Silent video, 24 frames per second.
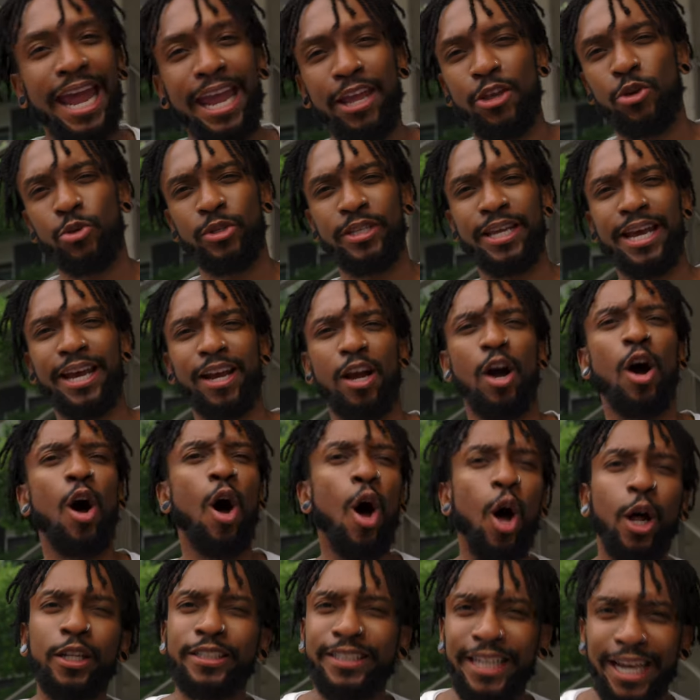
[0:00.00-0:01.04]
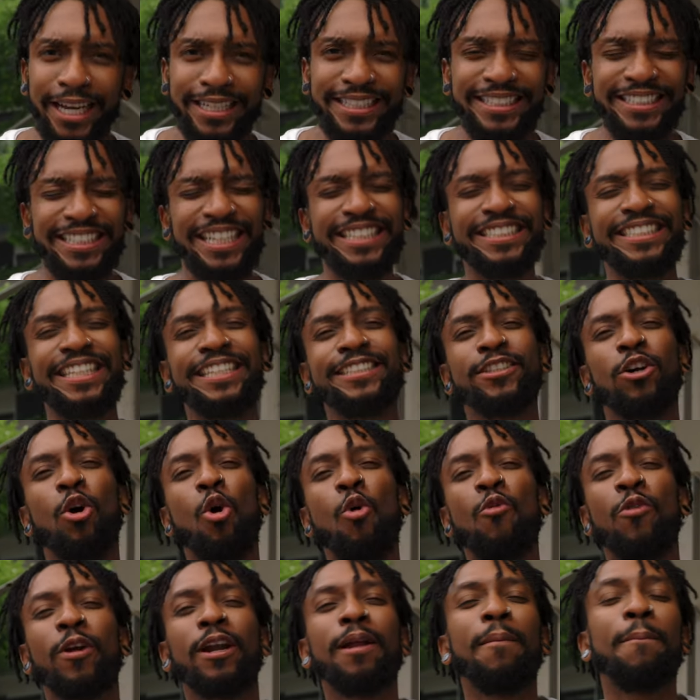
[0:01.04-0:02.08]
AU Tech, All Tech, just sent
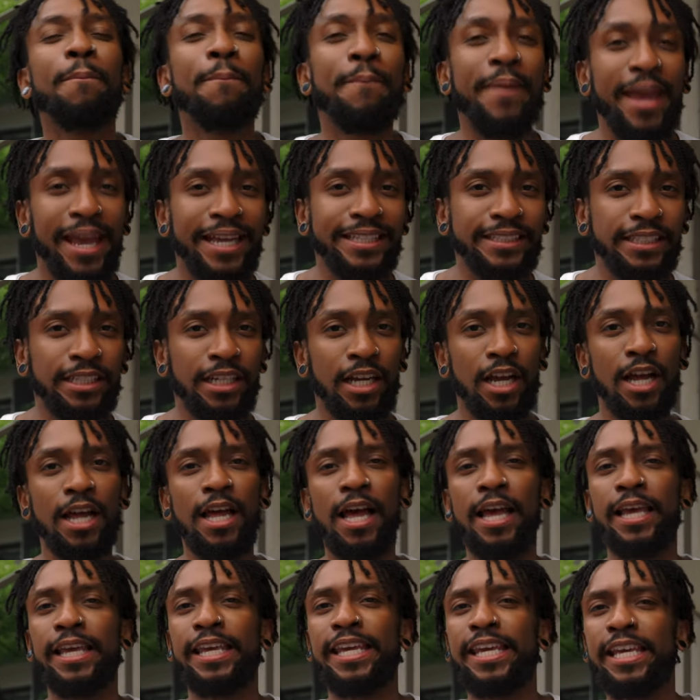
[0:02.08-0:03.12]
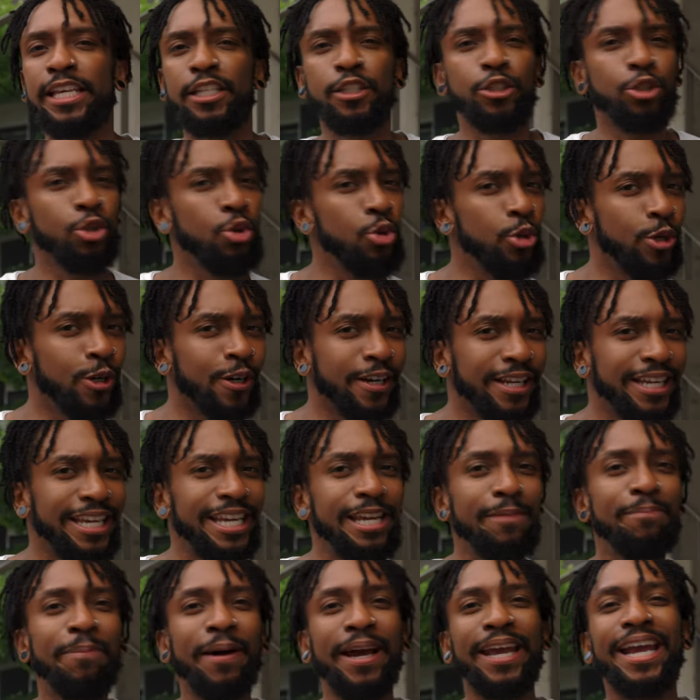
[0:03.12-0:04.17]
over an amazing e-scooter,
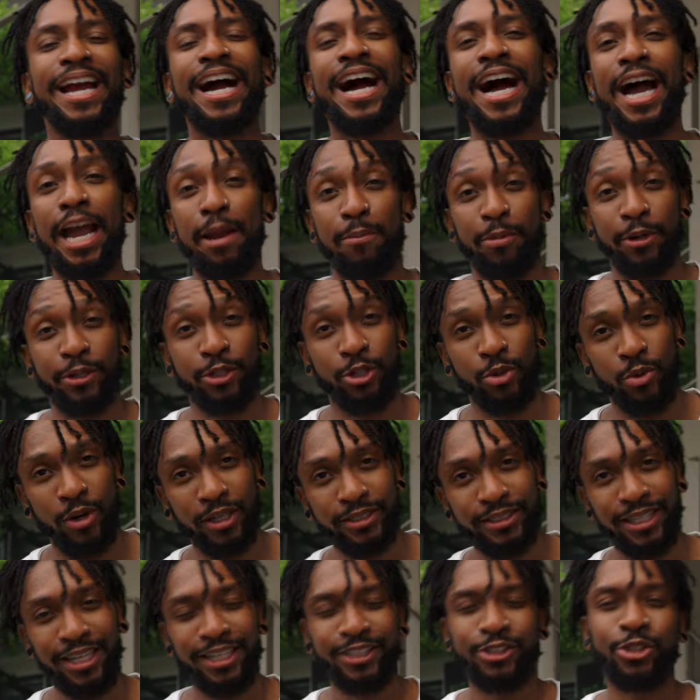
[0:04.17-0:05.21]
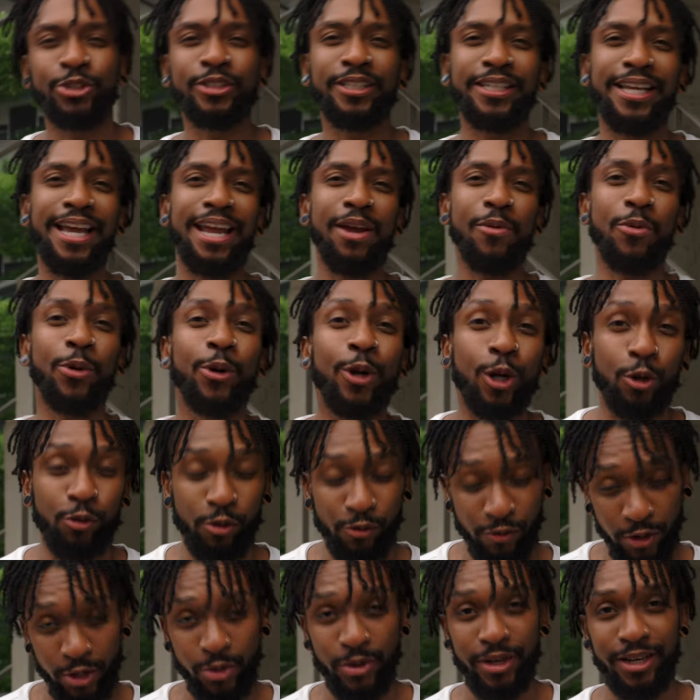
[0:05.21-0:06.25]
e-bike hybrid to us. So today we're gonna
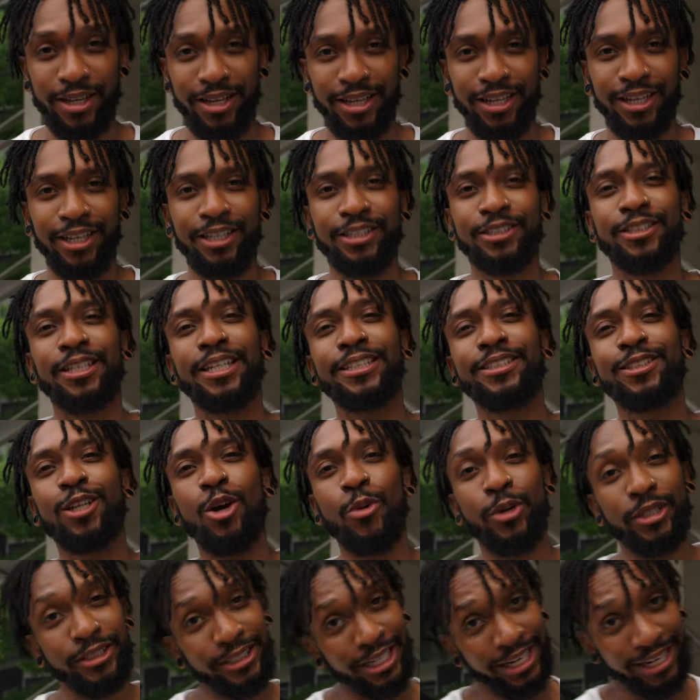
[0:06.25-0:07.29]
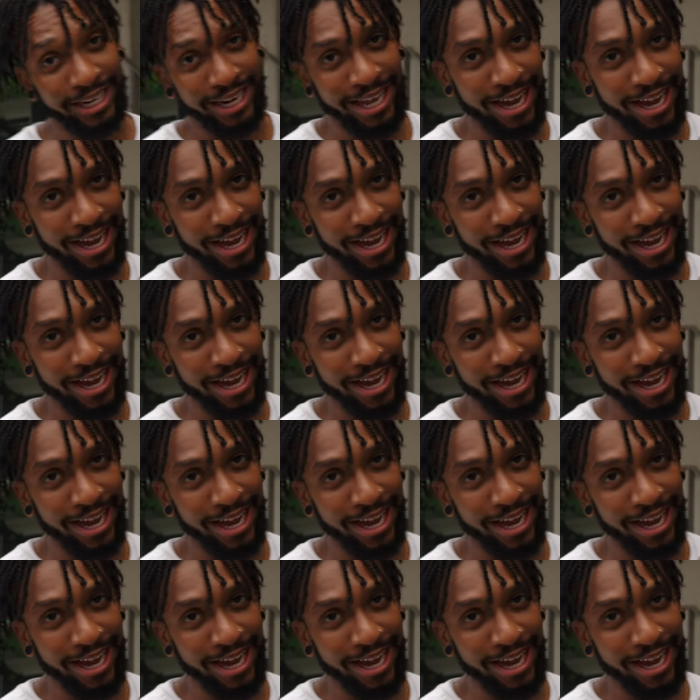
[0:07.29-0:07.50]
review it. So let's go and check it